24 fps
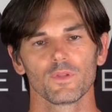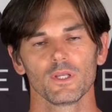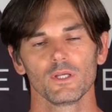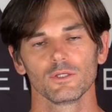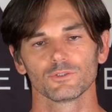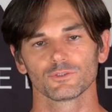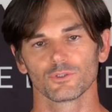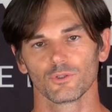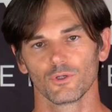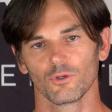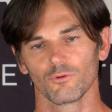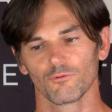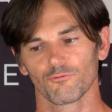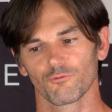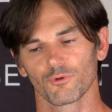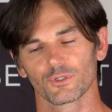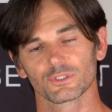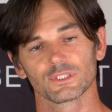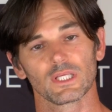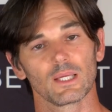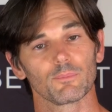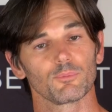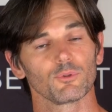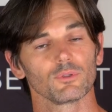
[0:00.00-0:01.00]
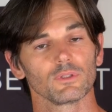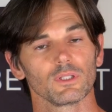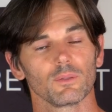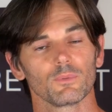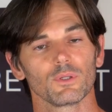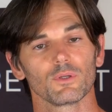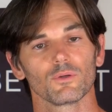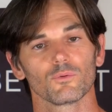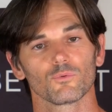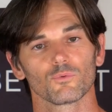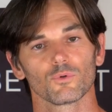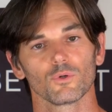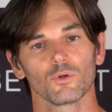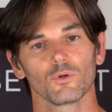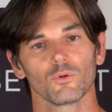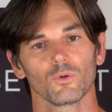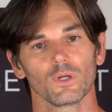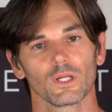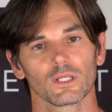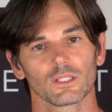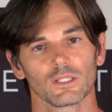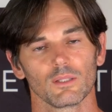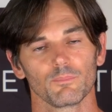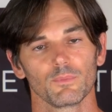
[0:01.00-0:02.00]
So for example, let
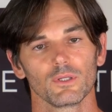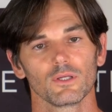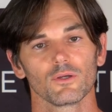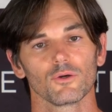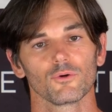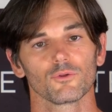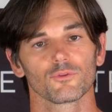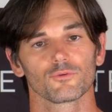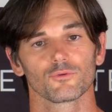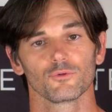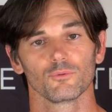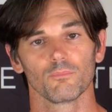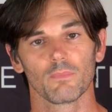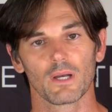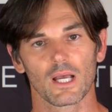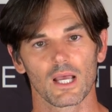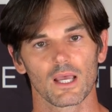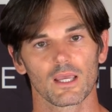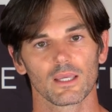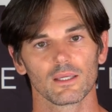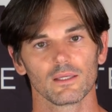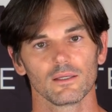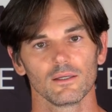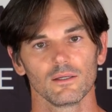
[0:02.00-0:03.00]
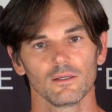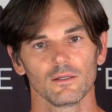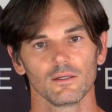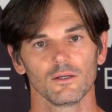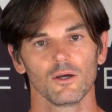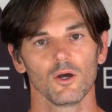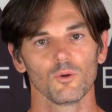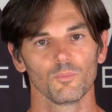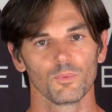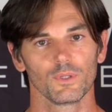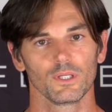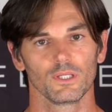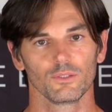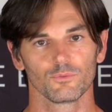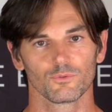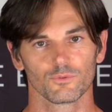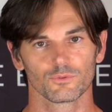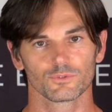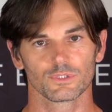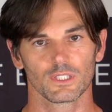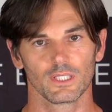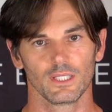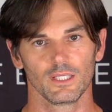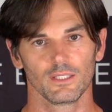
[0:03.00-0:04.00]
me go through my opening
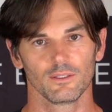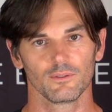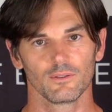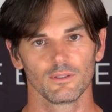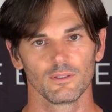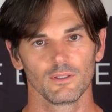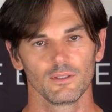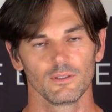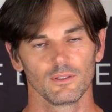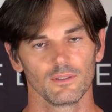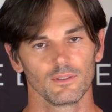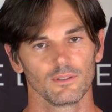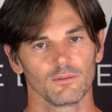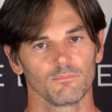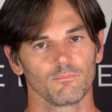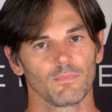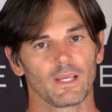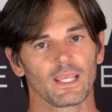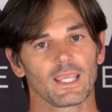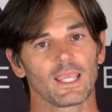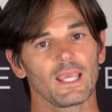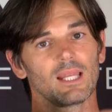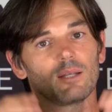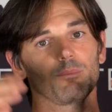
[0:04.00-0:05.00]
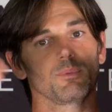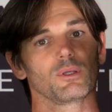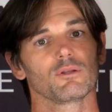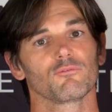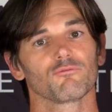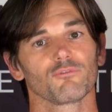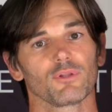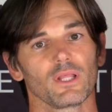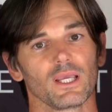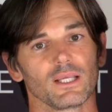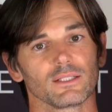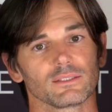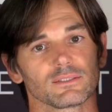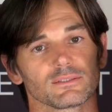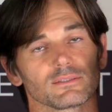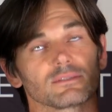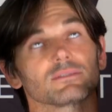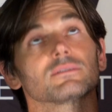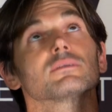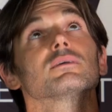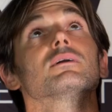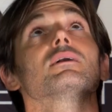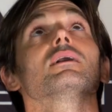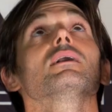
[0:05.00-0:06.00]
routine. My canopy
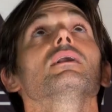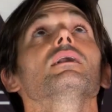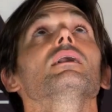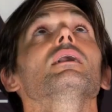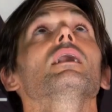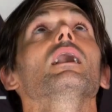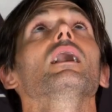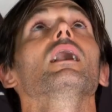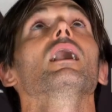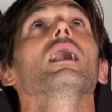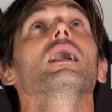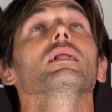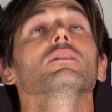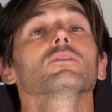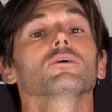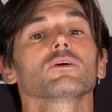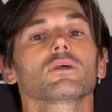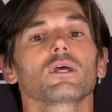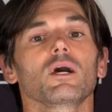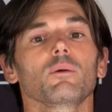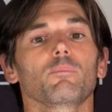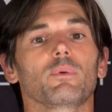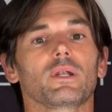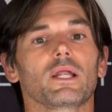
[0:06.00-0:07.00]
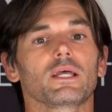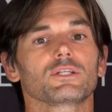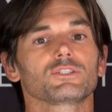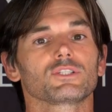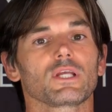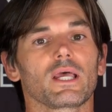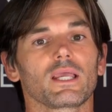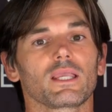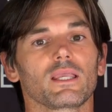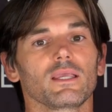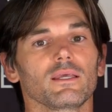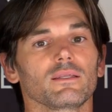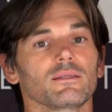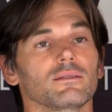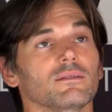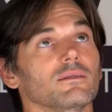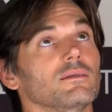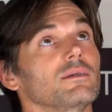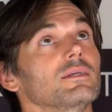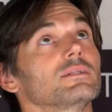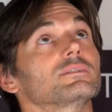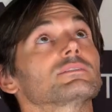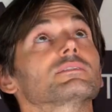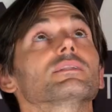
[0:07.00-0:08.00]
inflates, I look up and I check it,
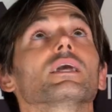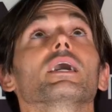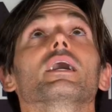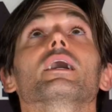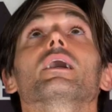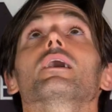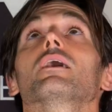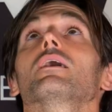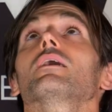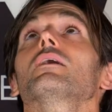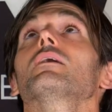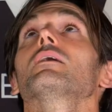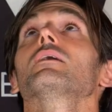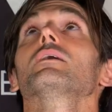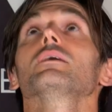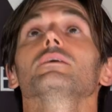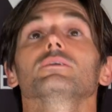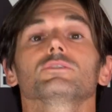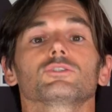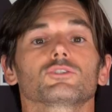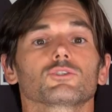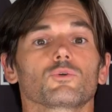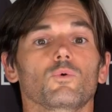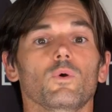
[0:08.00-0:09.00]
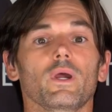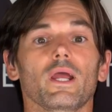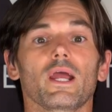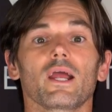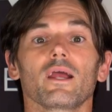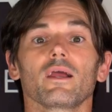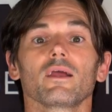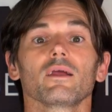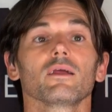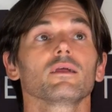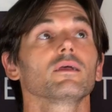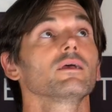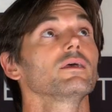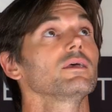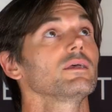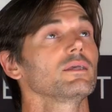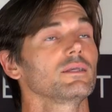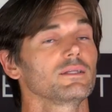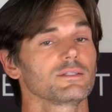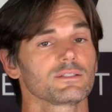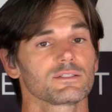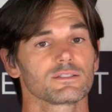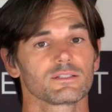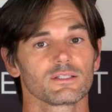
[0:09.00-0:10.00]
it's there, it's square,
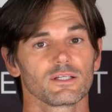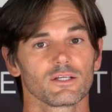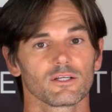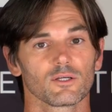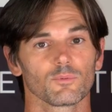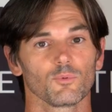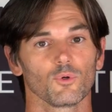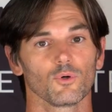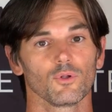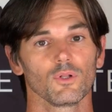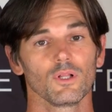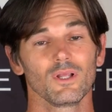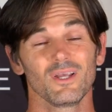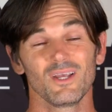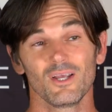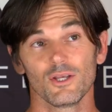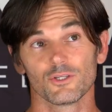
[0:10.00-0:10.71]
it's steerable.